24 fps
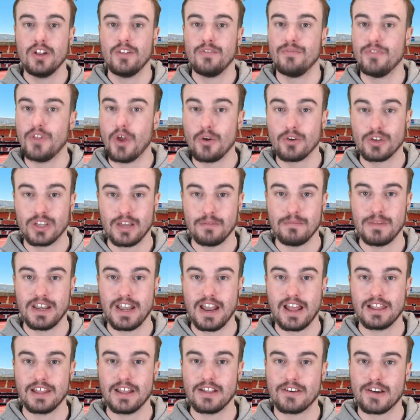no
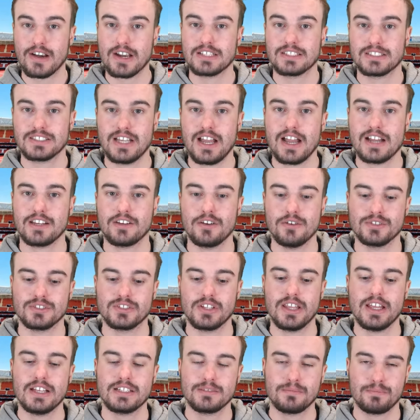Kaminieli Rasaku, so
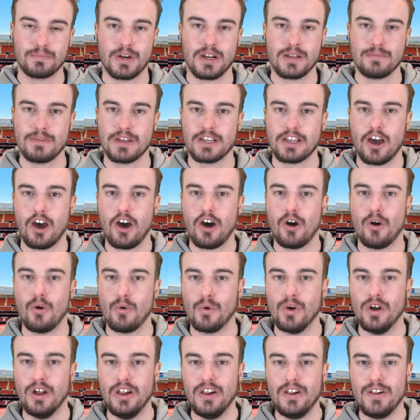that's a pretty big hole
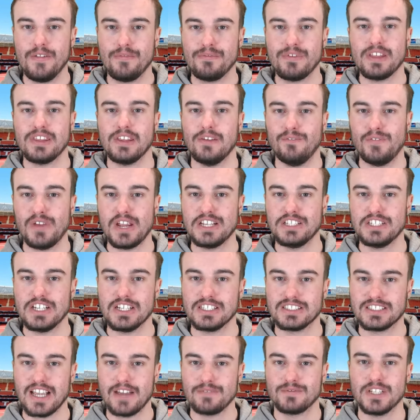that the
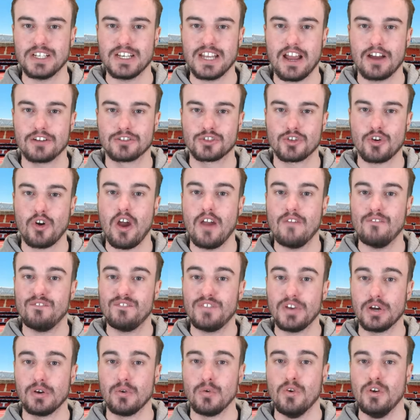Fijians have to now try and
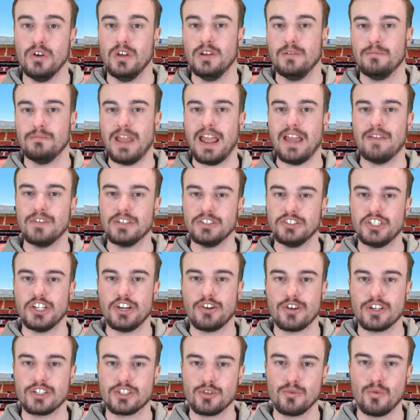fill. But having
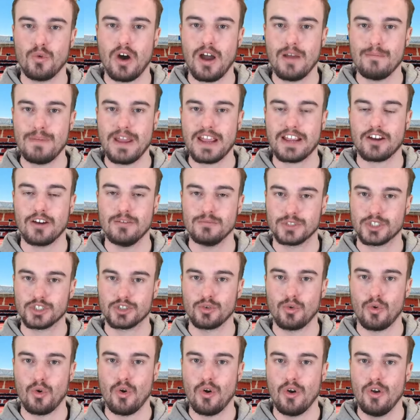Jerry Tuwai back, I'm
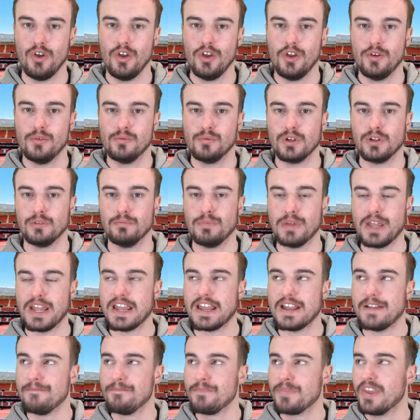sure, will
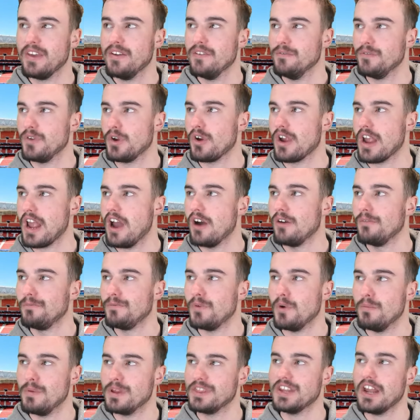be very
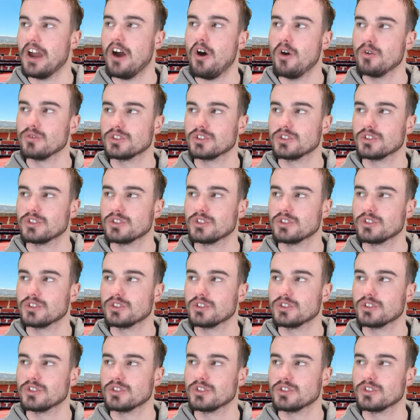helpful. But their whole